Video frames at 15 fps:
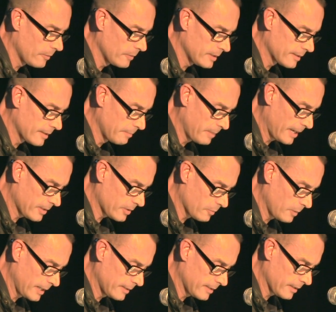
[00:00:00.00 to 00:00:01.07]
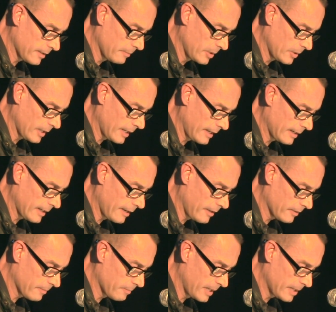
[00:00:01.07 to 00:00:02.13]
always the best way to communicate
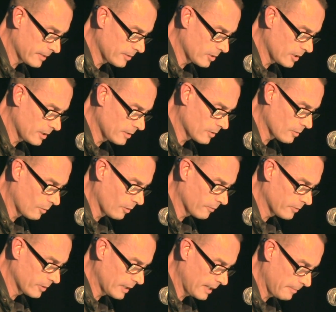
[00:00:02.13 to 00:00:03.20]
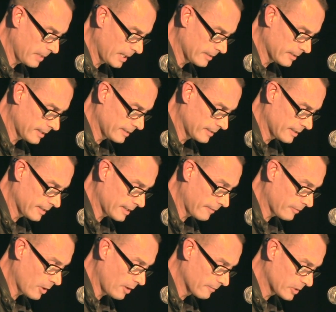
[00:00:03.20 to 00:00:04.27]
health messages or for gay men to just
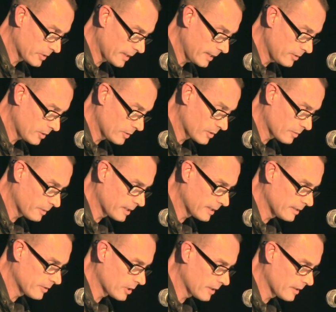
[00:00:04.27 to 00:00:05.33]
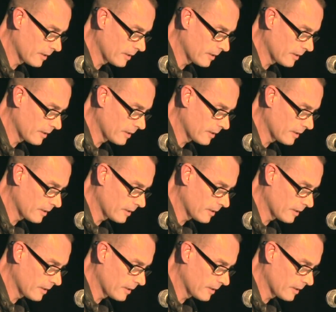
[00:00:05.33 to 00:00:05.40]
have conversations with each